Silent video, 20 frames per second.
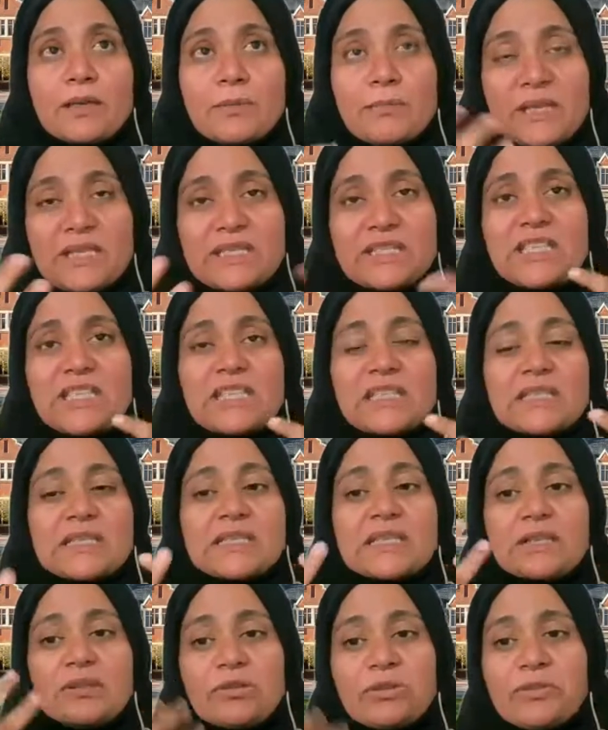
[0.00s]
meetings
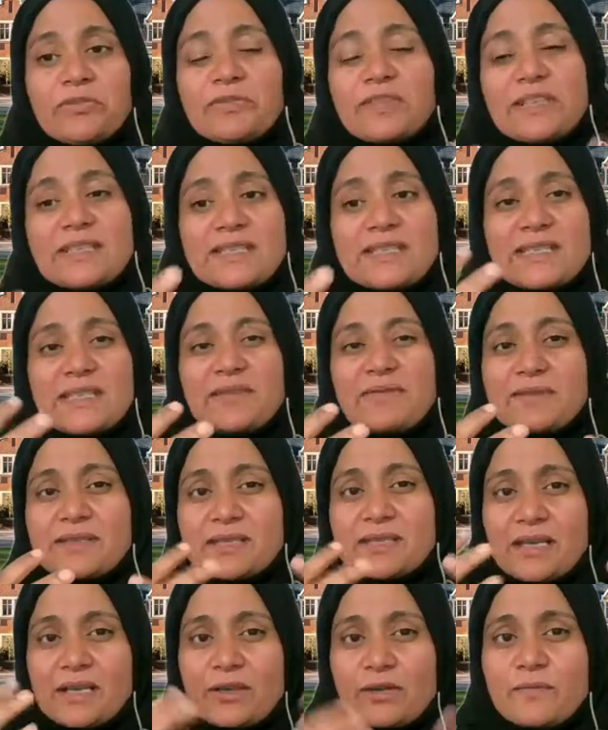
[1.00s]
and all of that stuff is
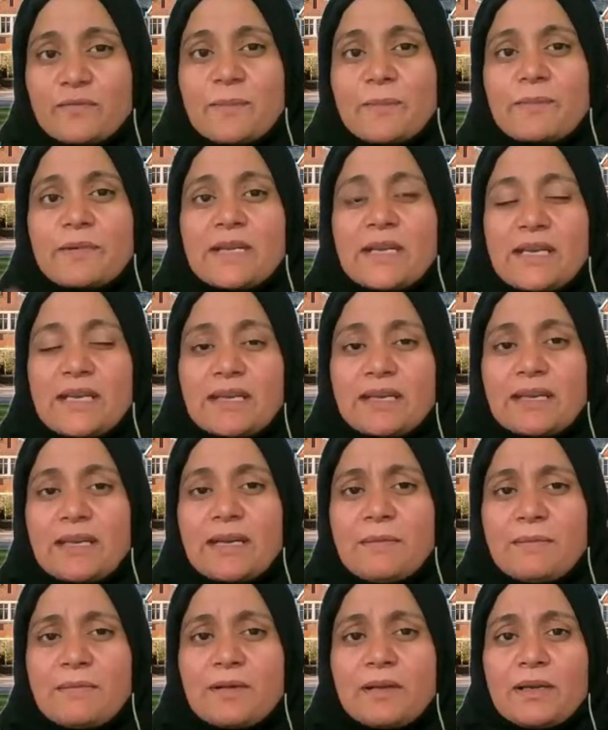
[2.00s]
kind of taken
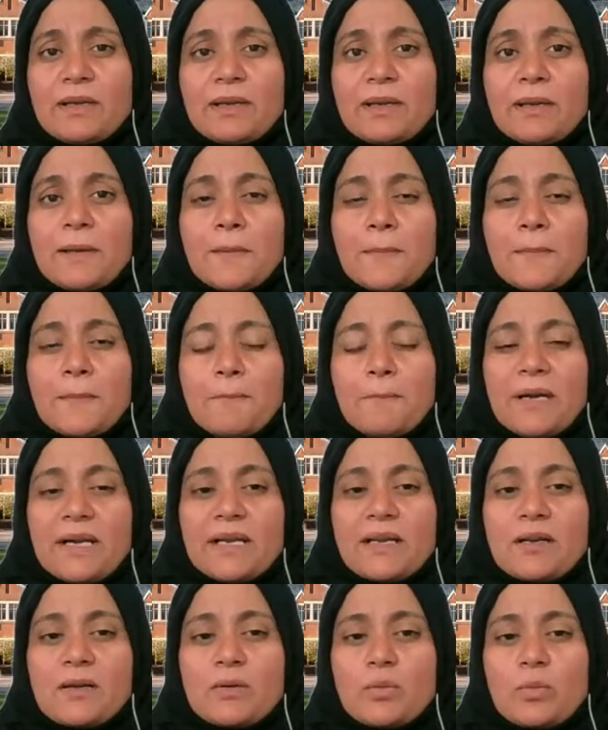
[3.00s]
up,
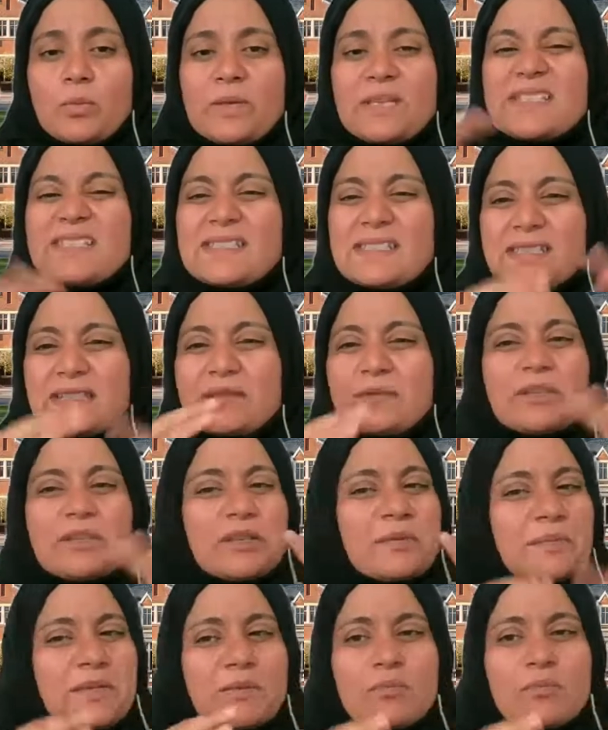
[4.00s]
but we still
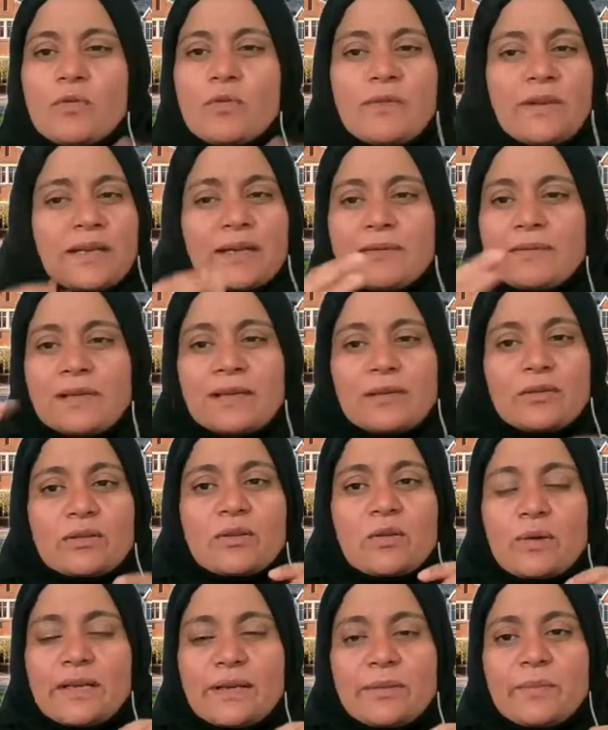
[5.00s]
will be moving around
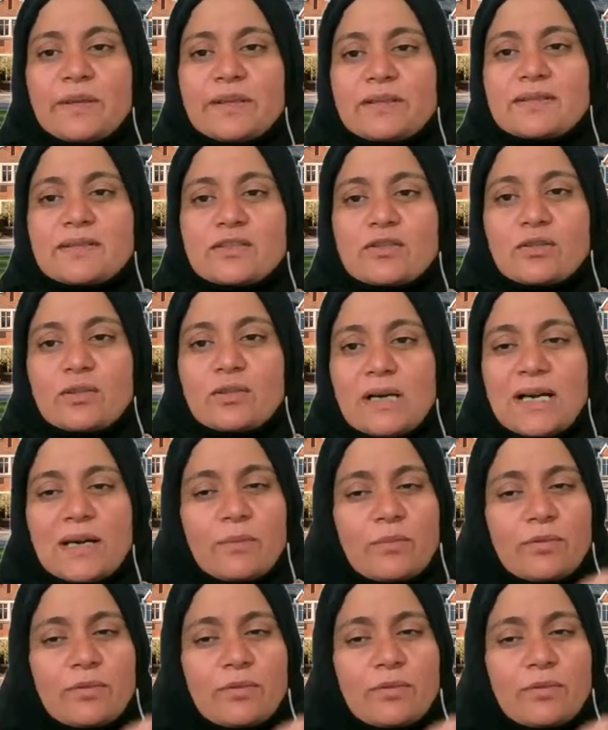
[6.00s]
quite a bit. So our